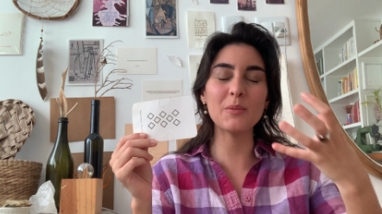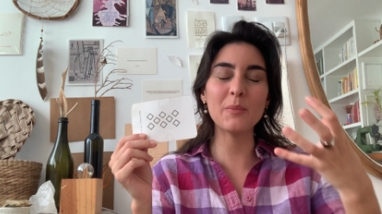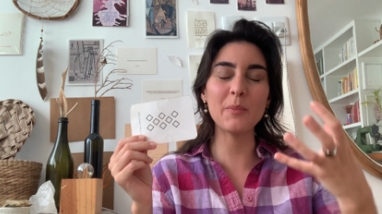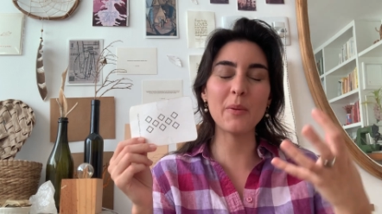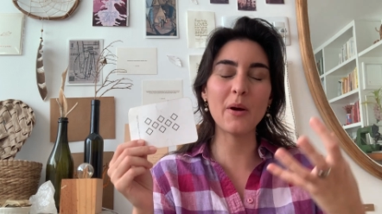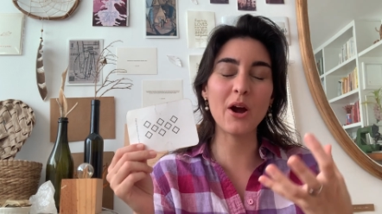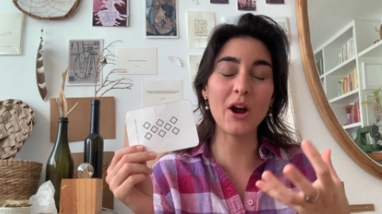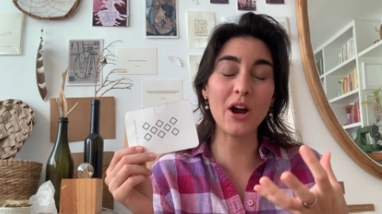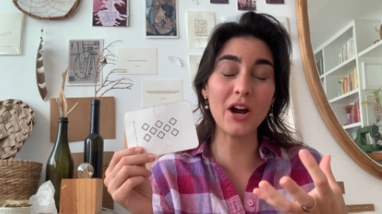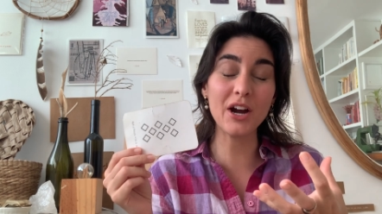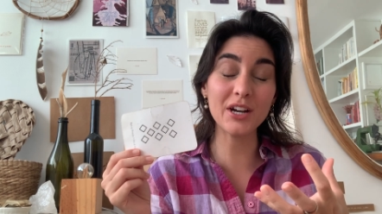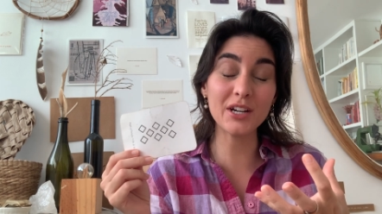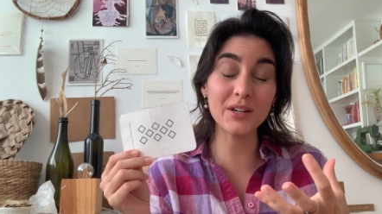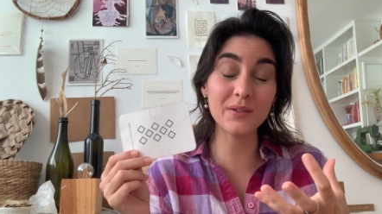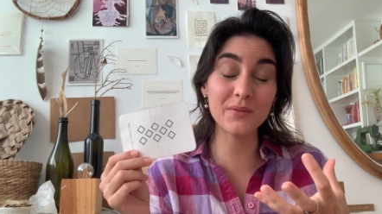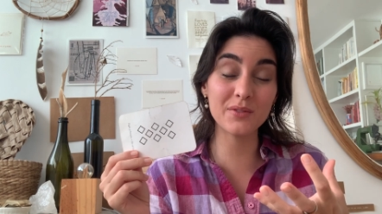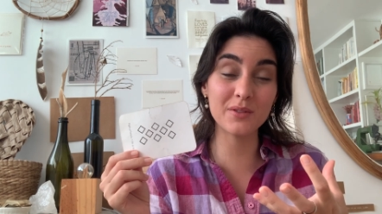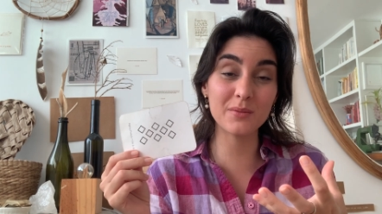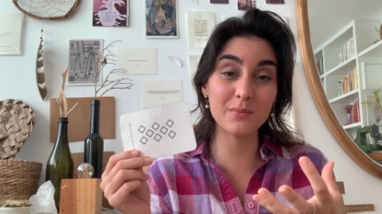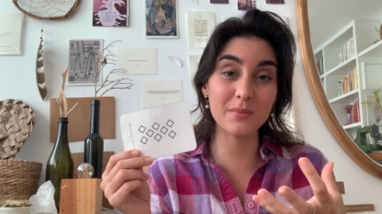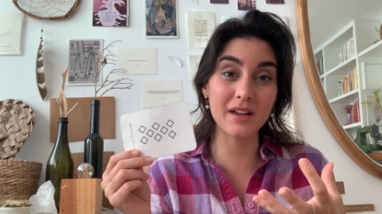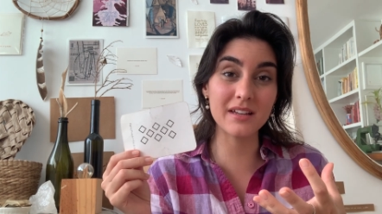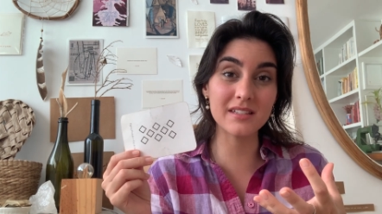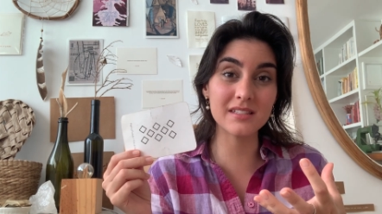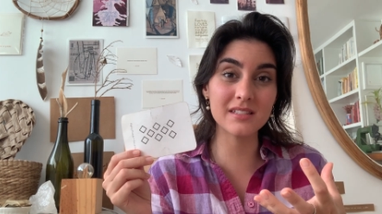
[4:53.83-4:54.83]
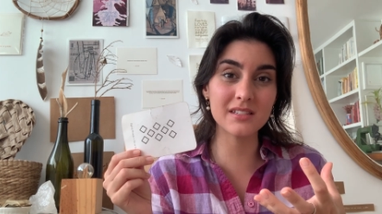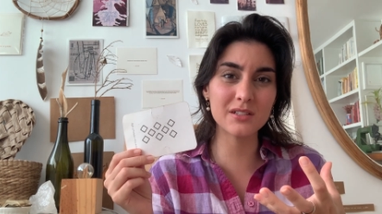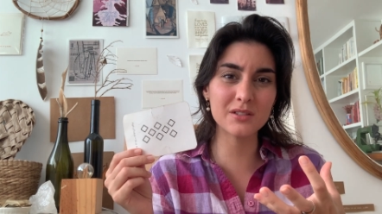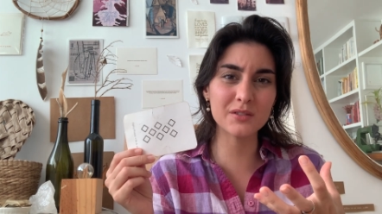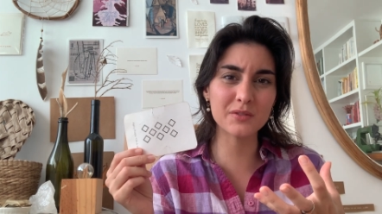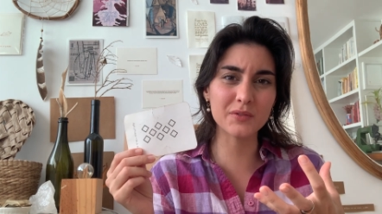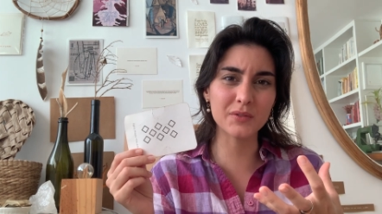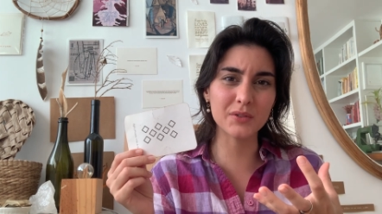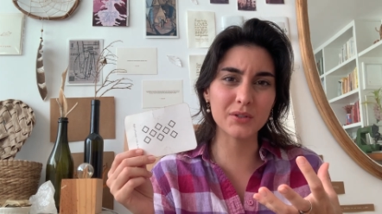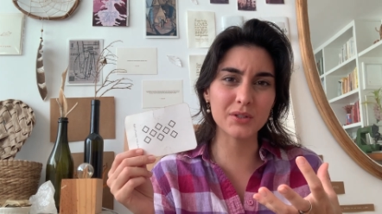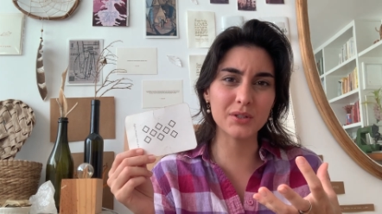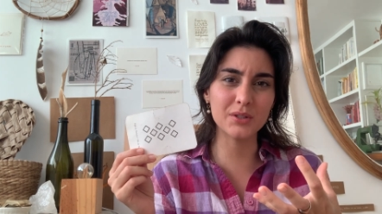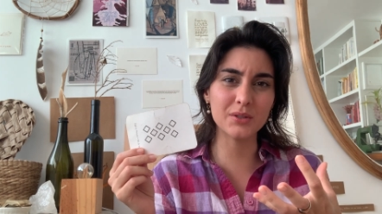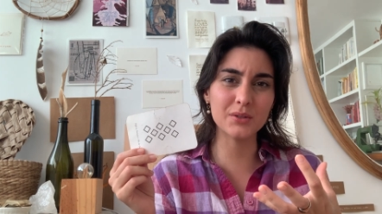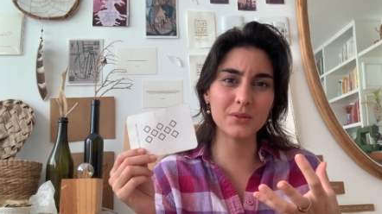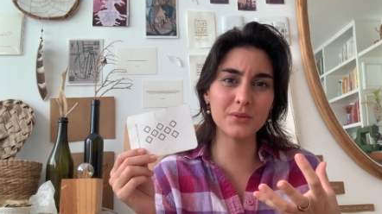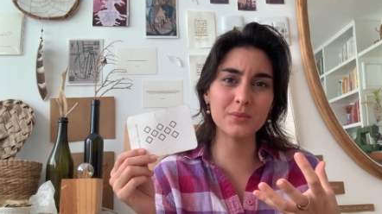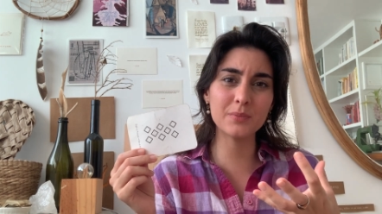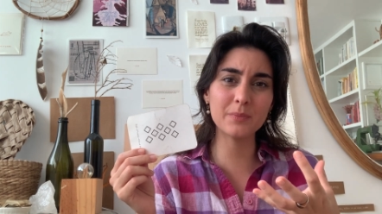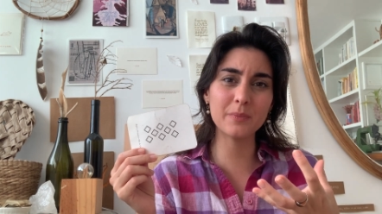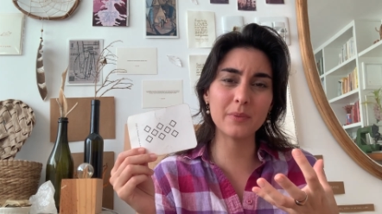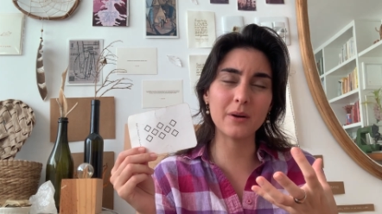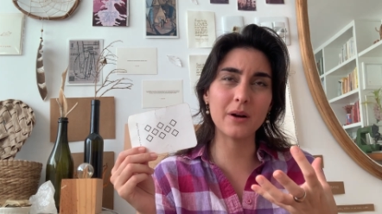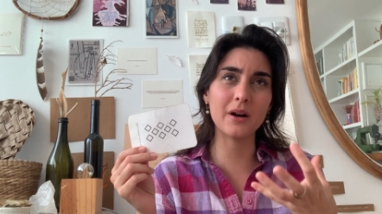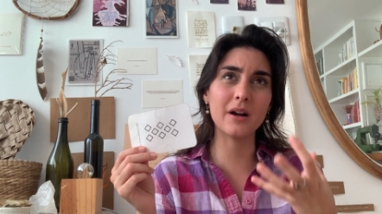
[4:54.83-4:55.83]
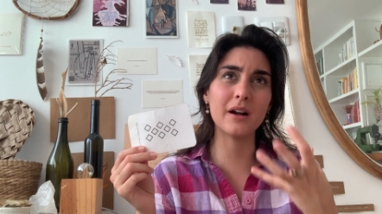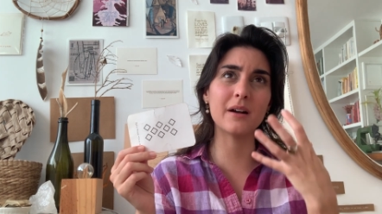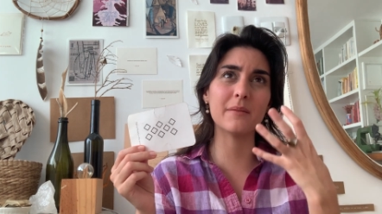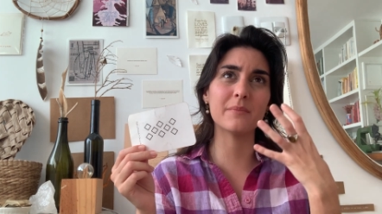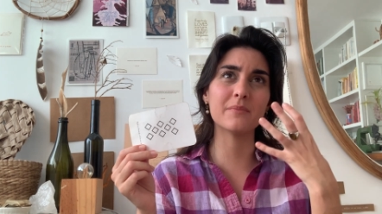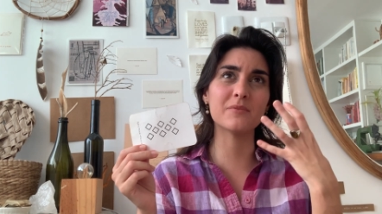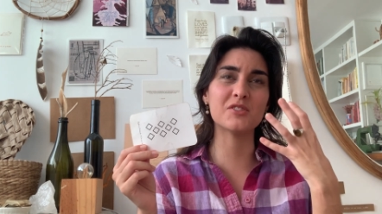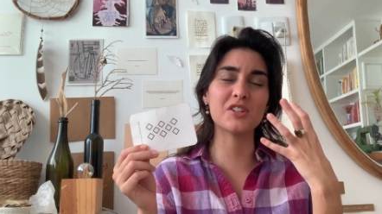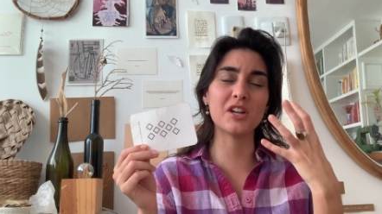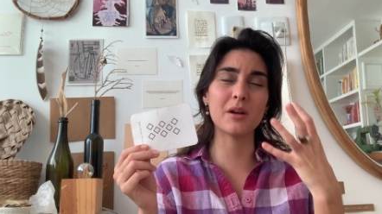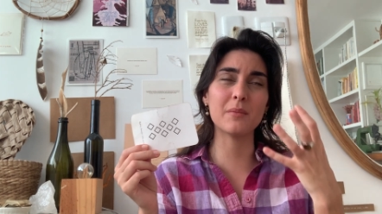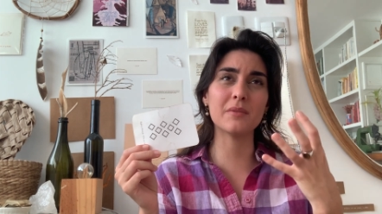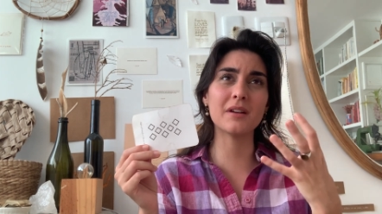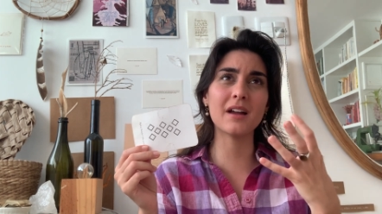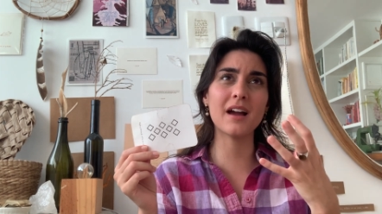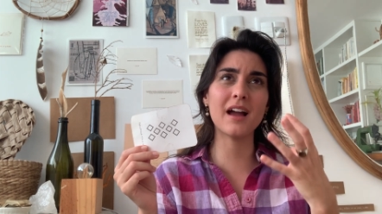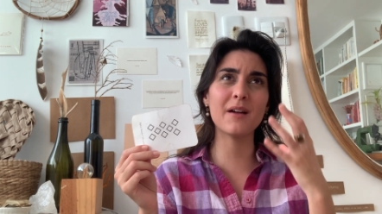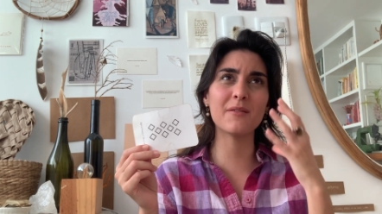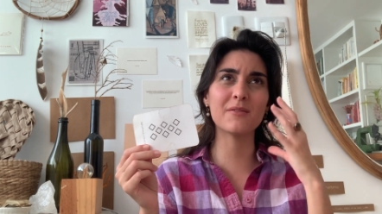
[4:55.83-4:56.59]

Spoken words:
part of the message for you, Gemini.